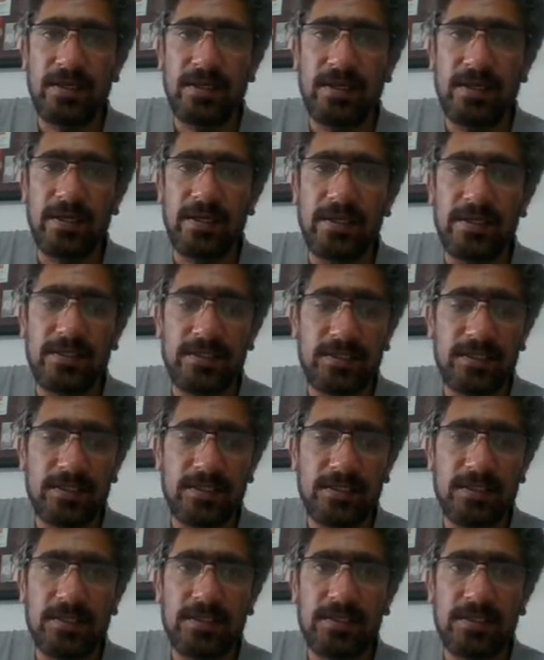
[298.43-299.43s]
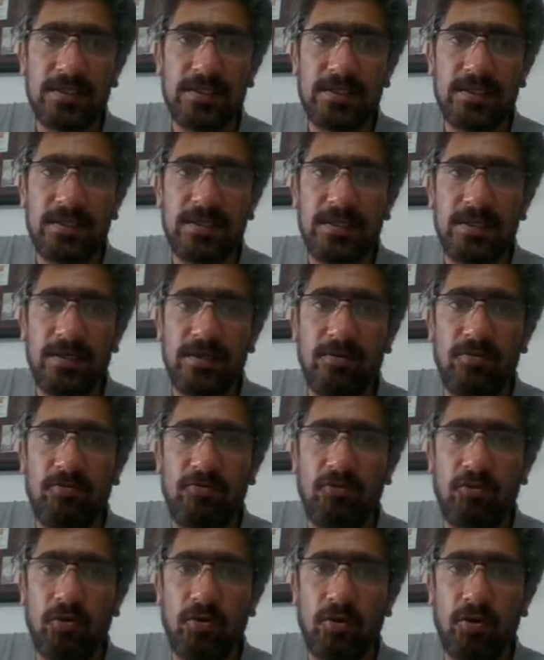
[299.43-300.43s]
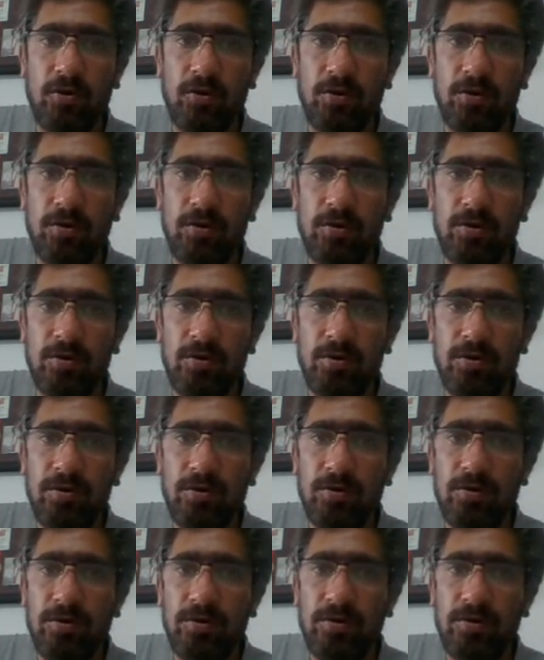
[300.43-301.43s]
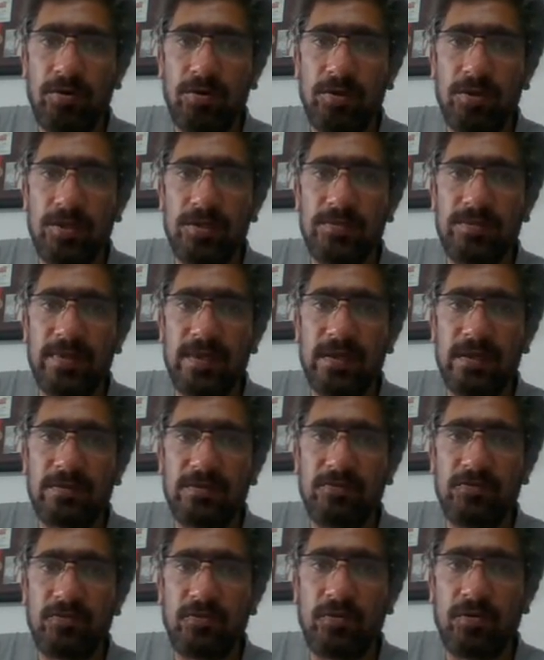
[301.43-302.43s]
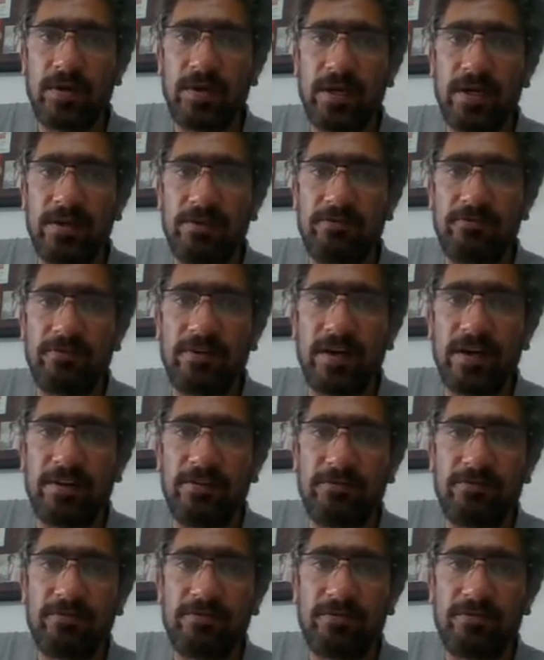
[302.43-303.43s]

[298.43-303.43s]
8, 4, this becomes a 4 and a 5.